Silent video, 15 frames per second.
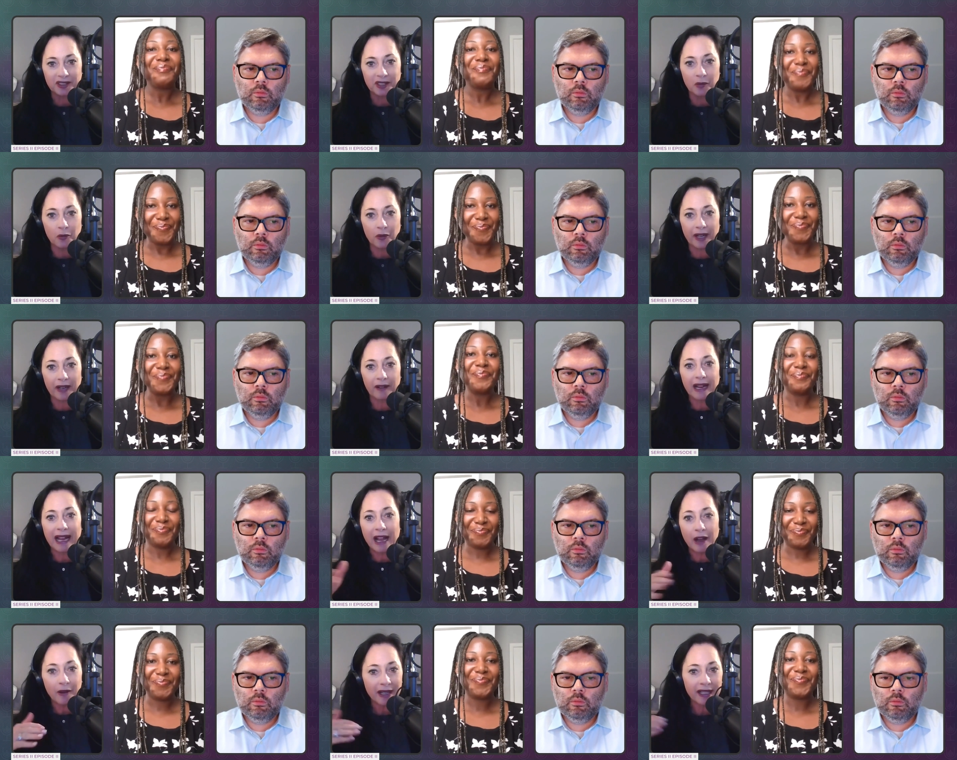Speaker 1: somewhere.
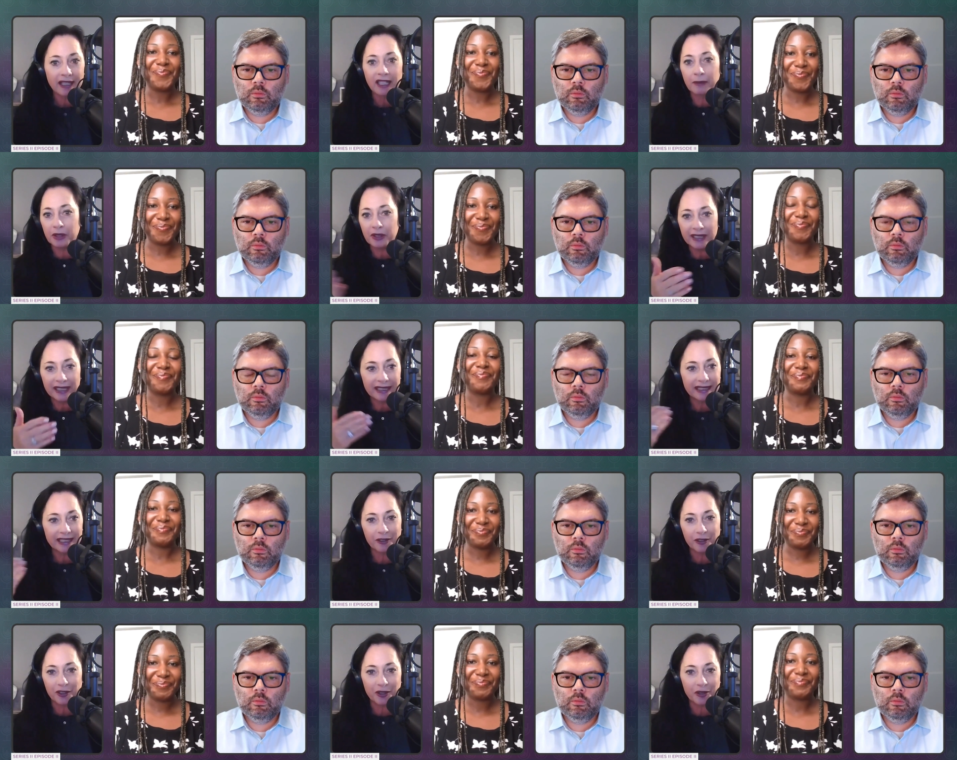How can community
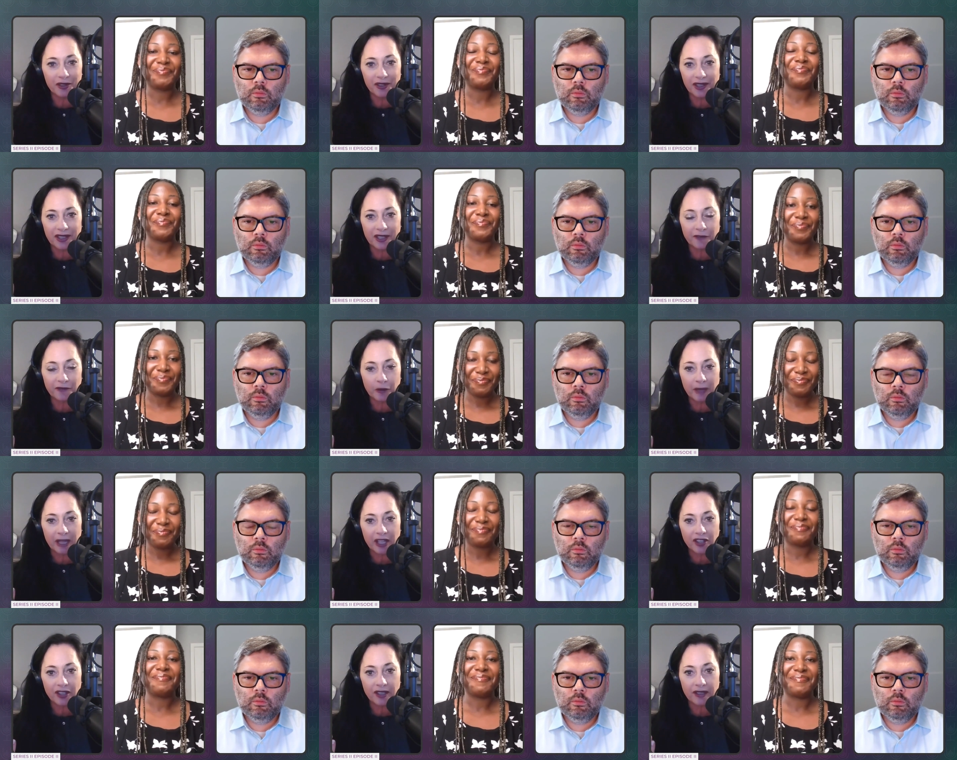leaders use this
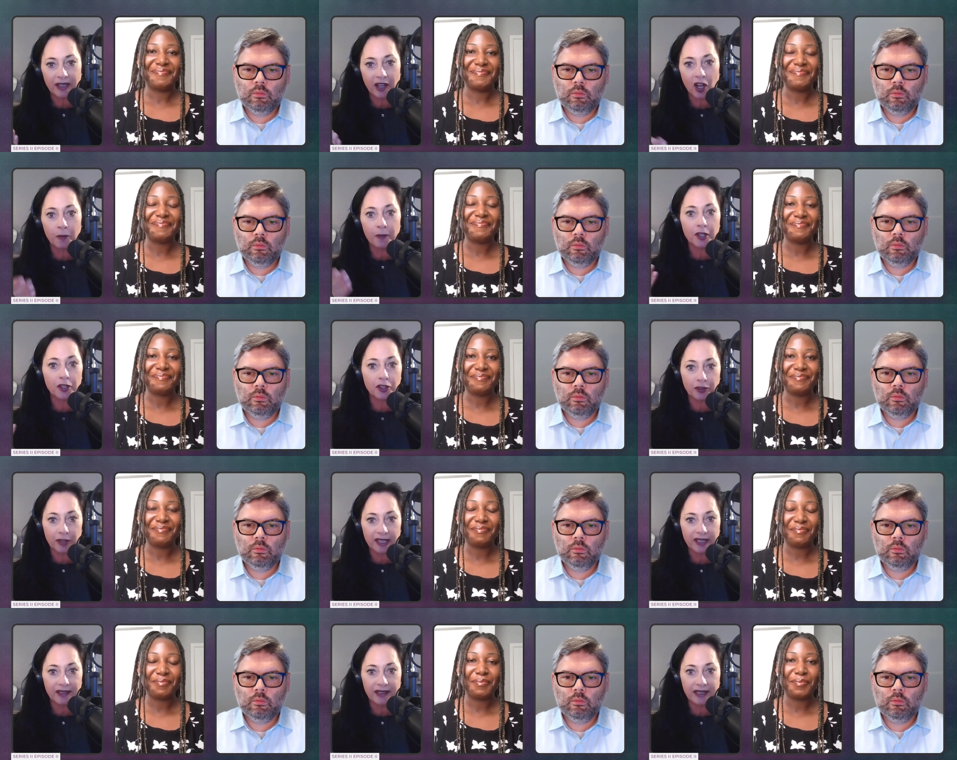information to help
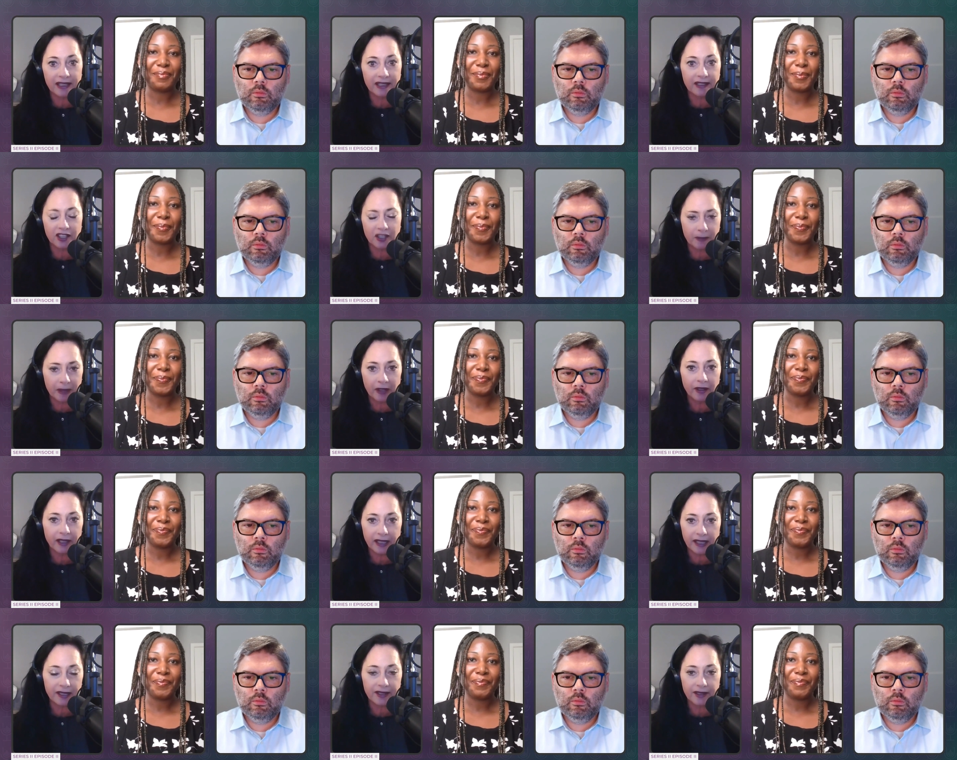address these
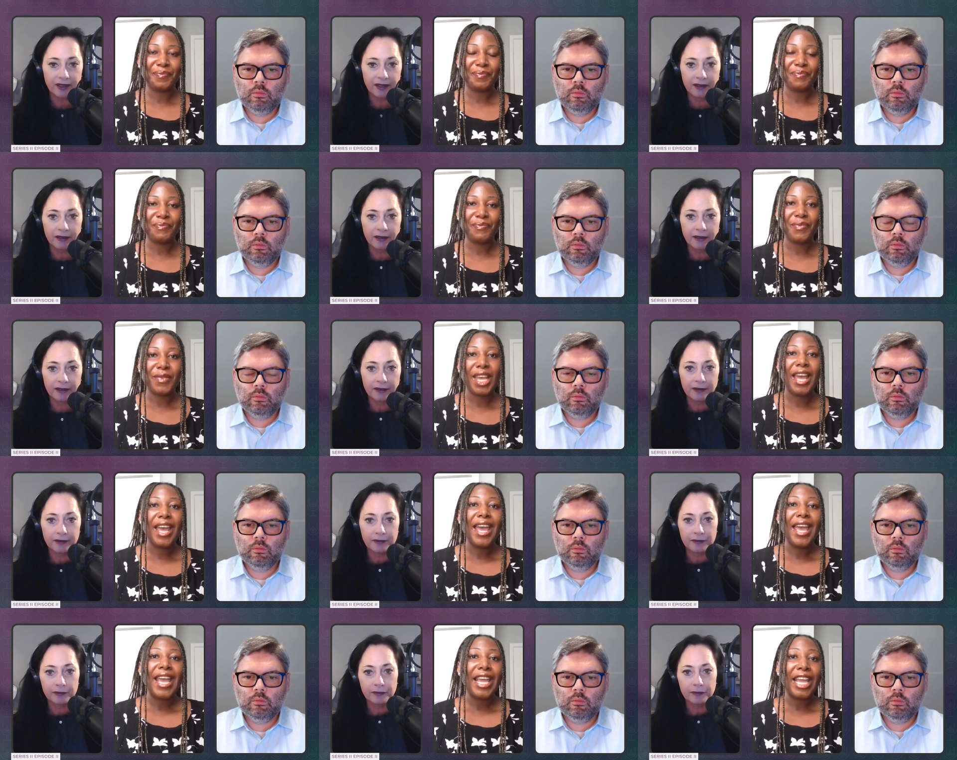disparities?
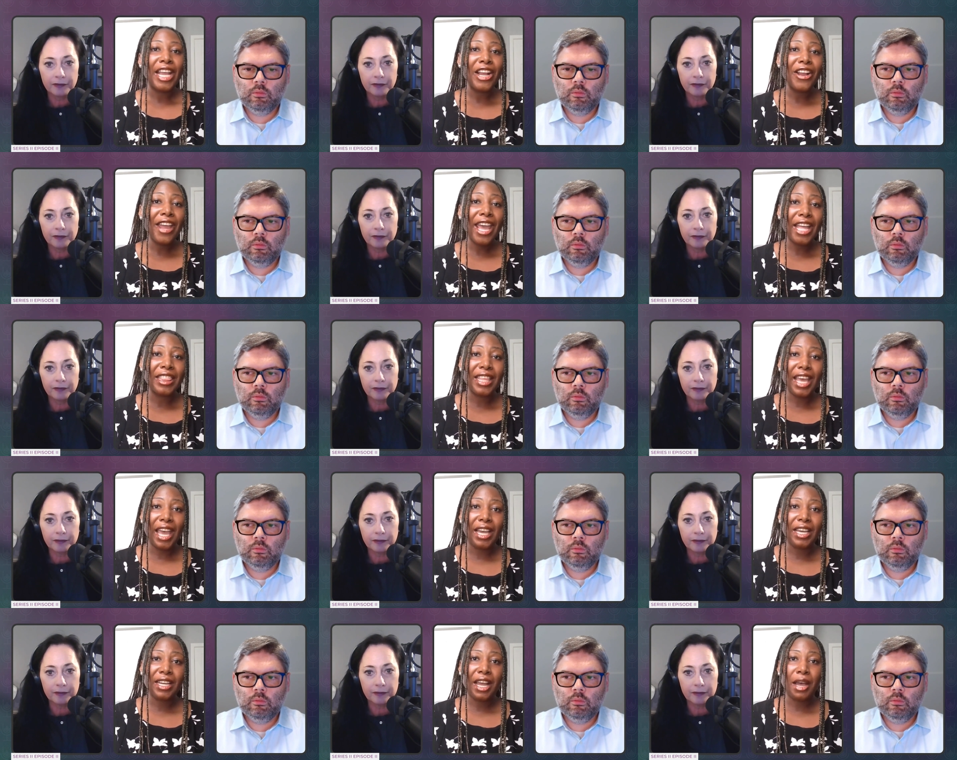
Speaker 2: Here at
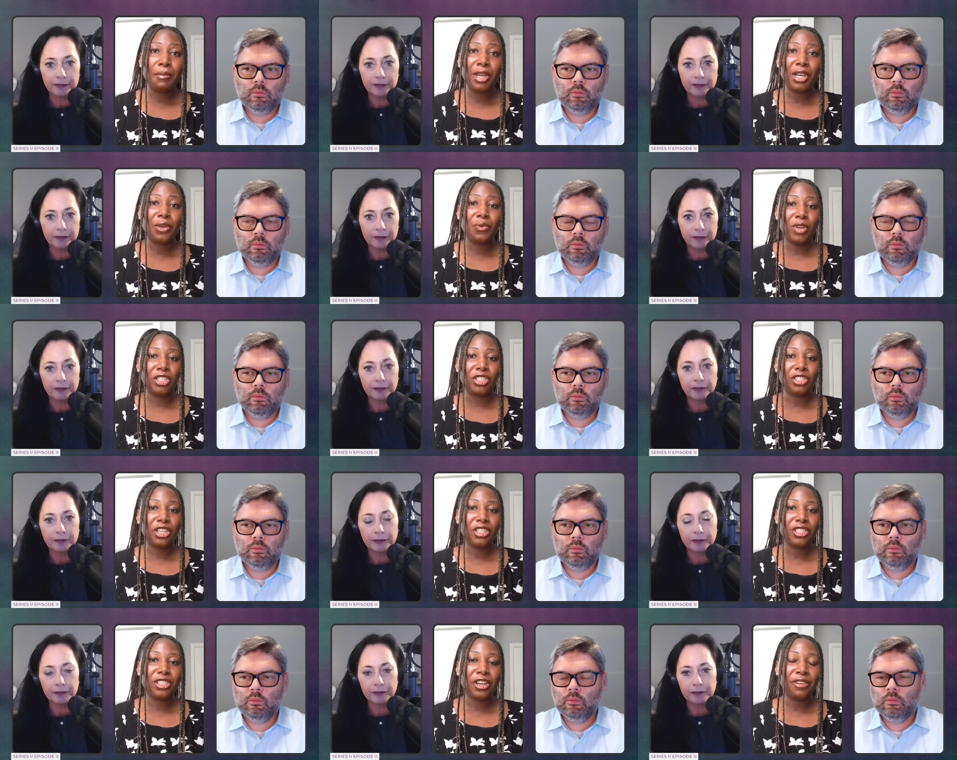the Economic
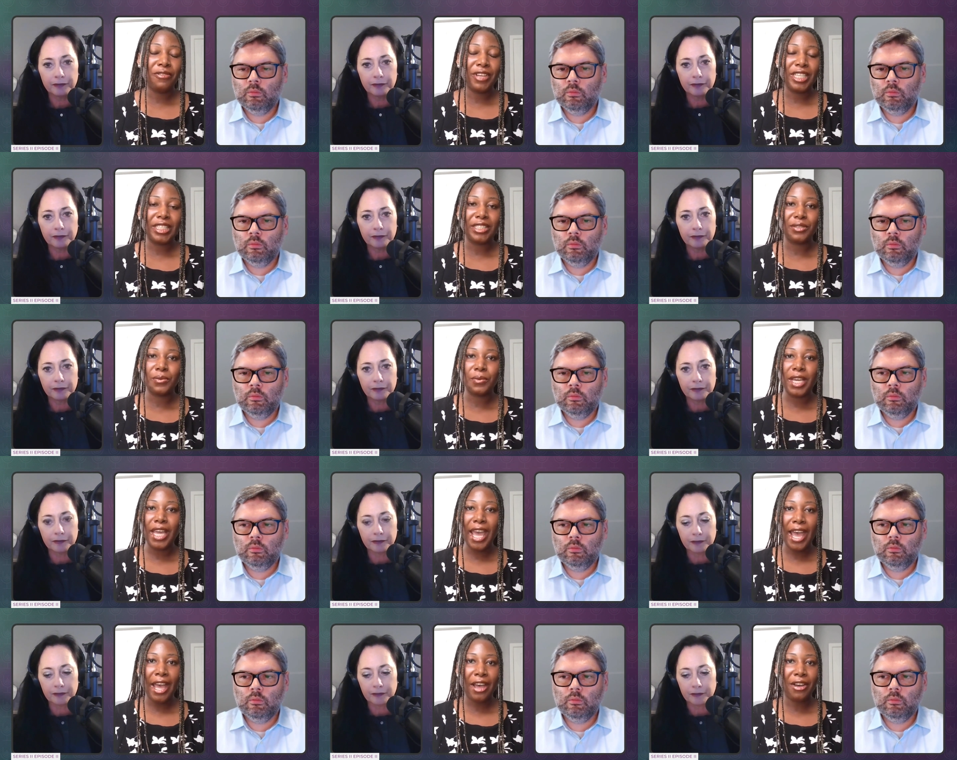Research Service,
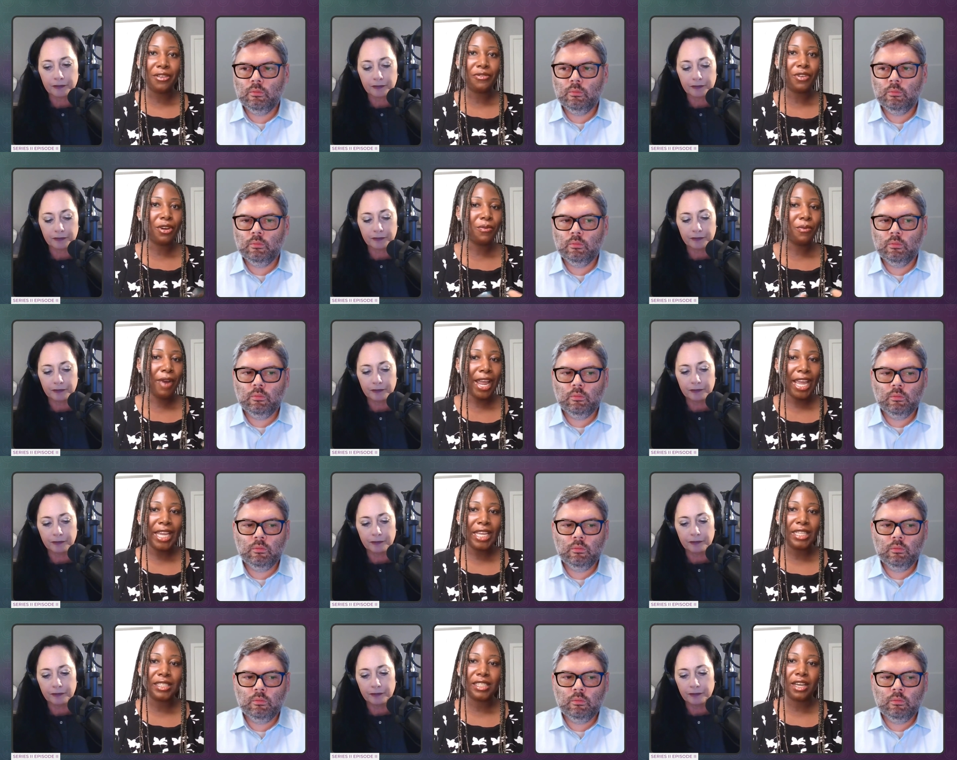we have a
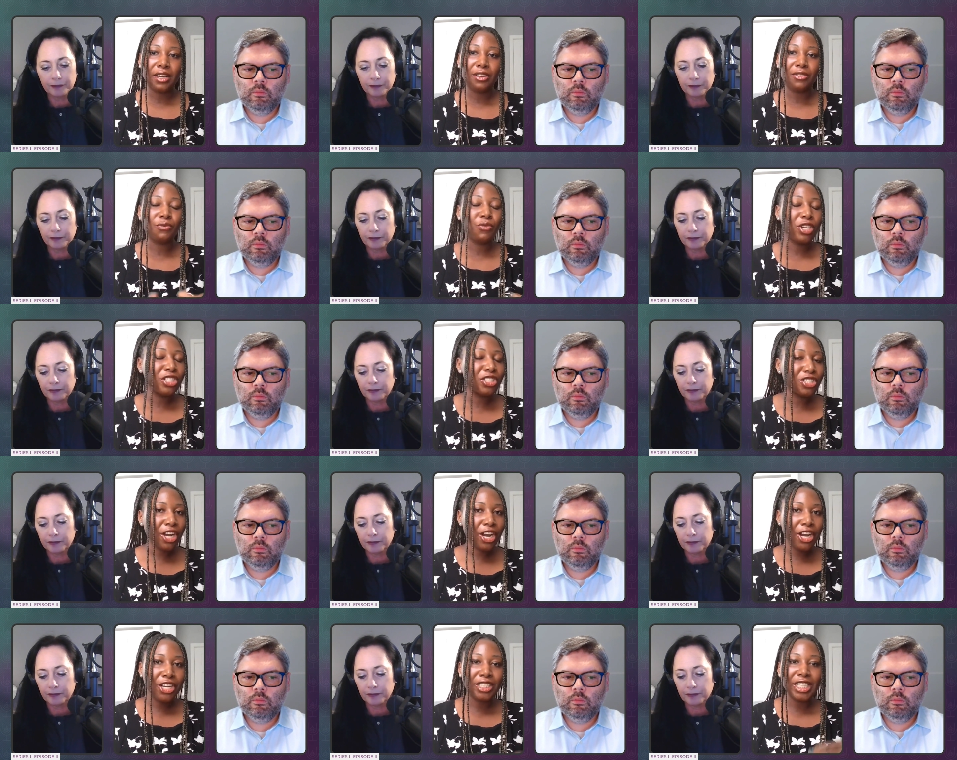range of
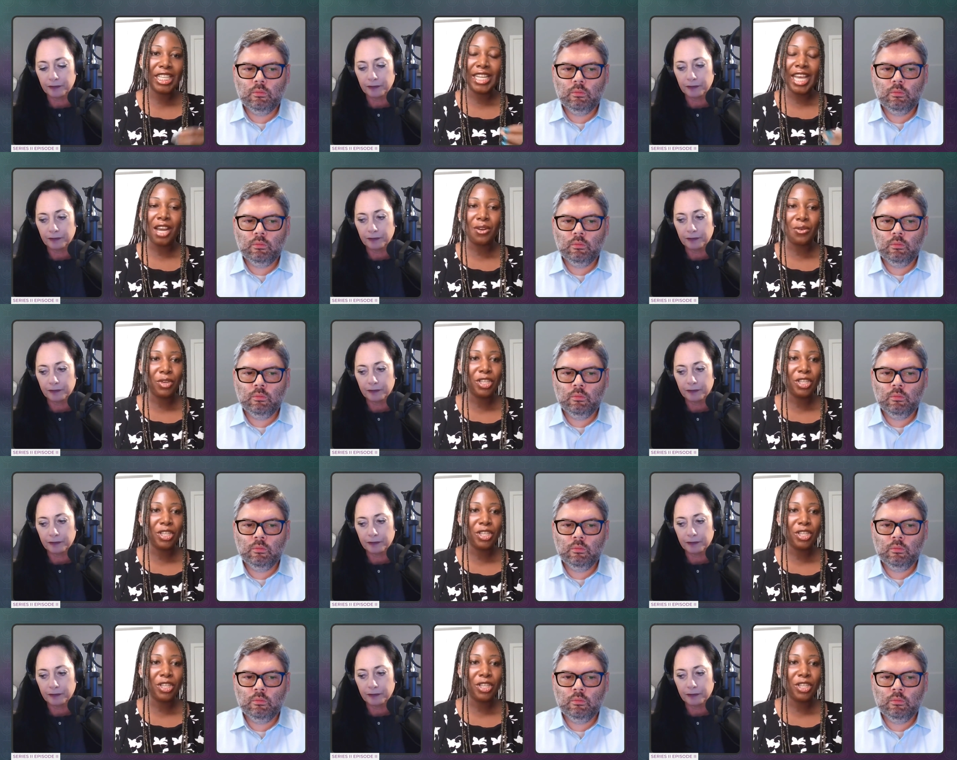research and data